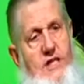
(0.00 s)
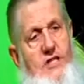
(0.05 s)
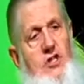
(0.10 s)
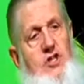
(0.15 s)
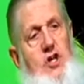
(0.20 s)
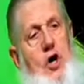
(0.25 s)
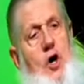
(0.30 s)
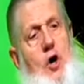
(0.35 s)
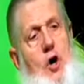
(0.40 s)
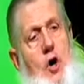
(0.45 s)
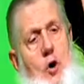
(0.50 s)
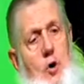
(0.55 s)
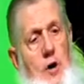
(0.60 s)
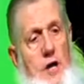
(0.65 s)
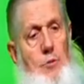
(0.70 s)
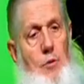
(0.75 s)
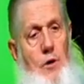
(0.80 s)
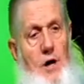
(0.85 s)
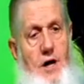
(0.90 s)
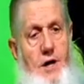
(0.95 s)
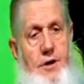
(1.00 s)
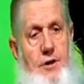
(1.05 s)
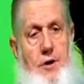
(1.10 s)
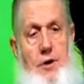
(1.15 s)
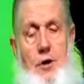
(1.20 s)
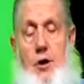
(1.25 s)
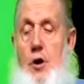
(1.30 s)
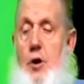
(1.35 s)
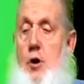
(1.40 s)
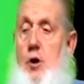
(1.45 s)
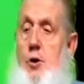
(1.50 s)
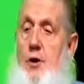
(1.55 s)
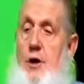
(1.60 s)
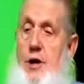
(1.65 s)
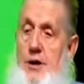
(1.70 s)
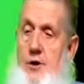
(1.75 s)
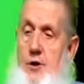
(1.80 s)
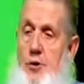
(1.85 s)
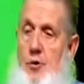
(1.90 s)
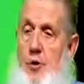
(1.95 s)
is the only one who
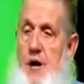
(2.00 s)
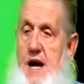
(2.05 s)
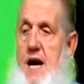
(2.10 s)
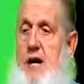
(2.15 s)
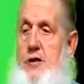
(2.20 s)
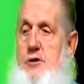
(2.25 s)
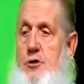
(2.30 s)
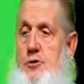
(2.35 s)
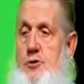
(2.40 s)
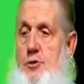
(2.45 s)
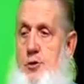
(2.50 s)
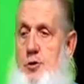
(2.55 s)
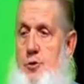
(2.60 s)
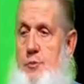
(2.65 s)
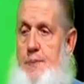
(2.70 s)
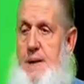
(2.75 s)
can grant true